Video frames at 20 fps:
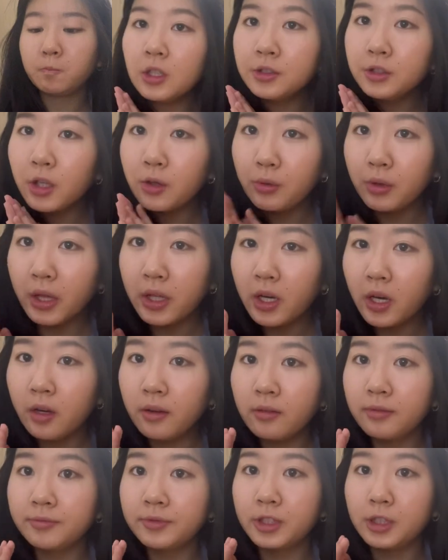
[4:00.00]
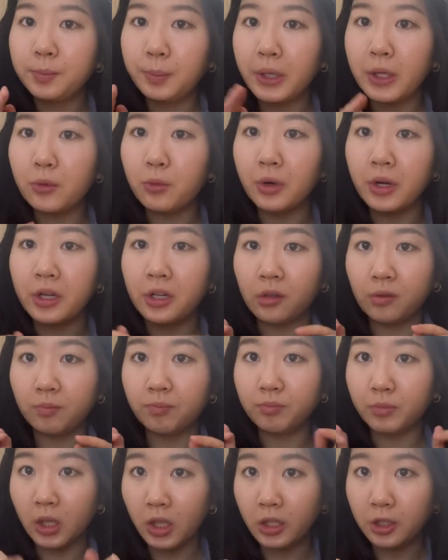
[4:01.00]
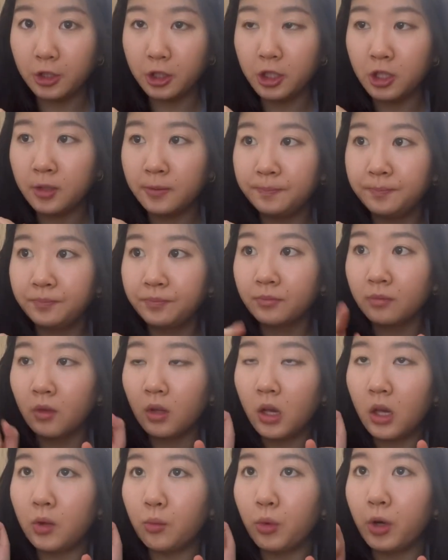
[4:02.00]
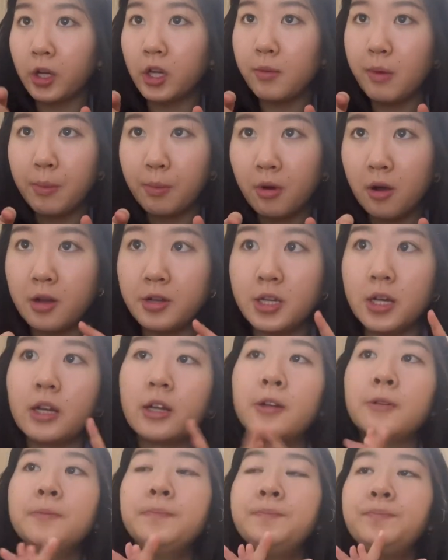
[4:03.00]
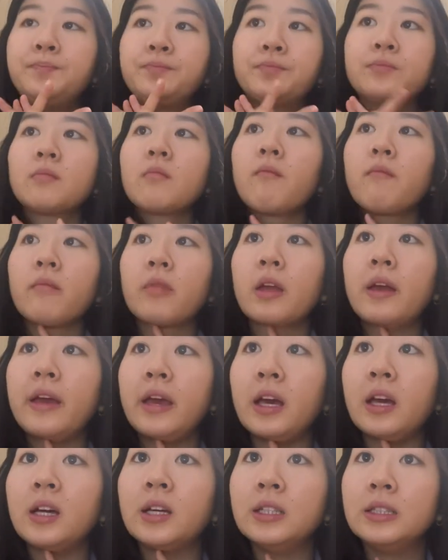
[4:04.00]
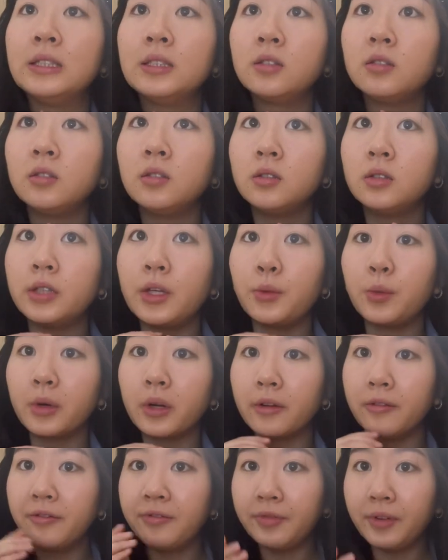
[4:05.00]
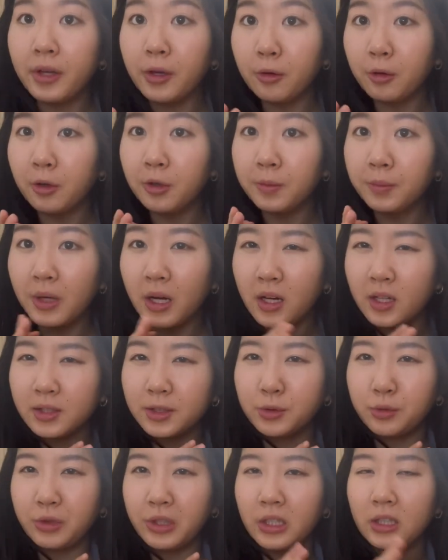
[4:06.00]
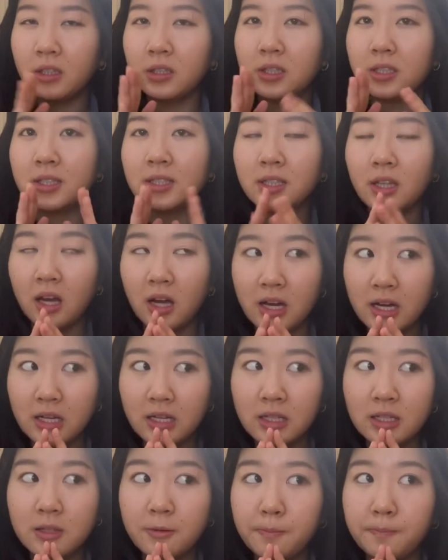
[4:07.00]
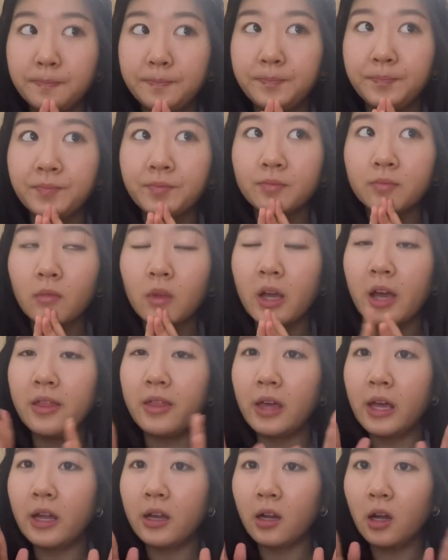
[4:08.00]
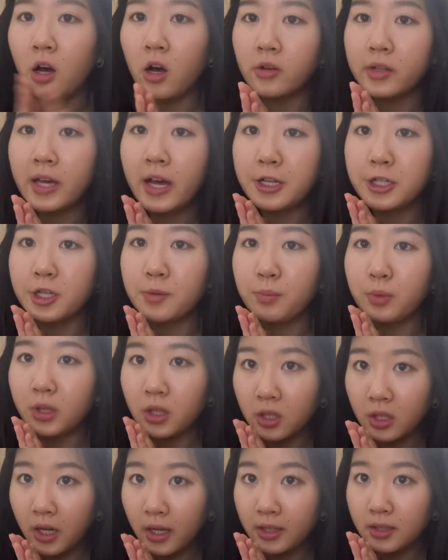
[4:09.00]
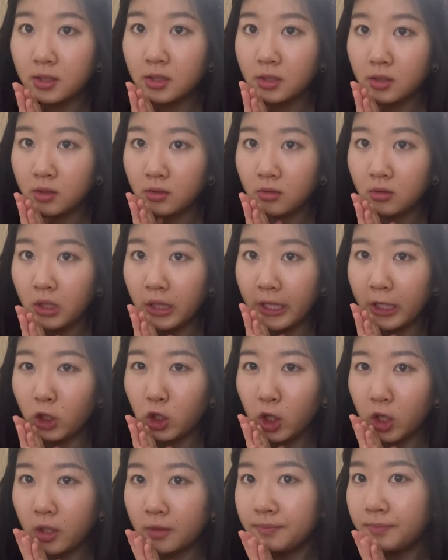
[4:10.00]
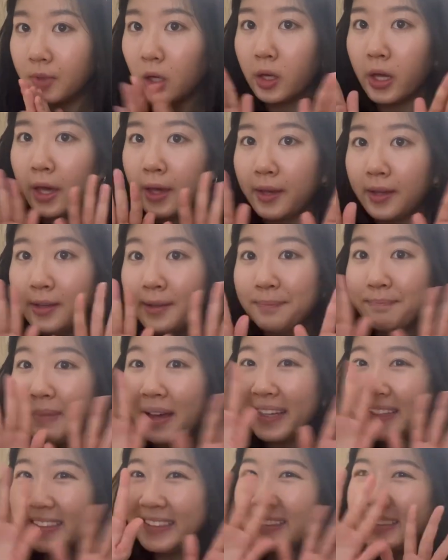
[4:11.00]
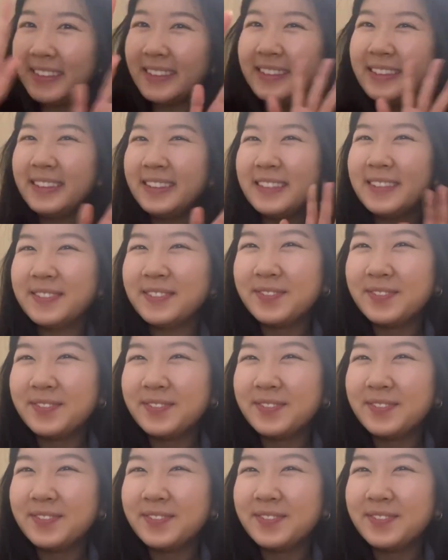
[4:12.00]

So I really gotta speed run lunch and working my project. And then we're gonna film us reading the slides. And then I'll catch up with you guys later. Okay, bye!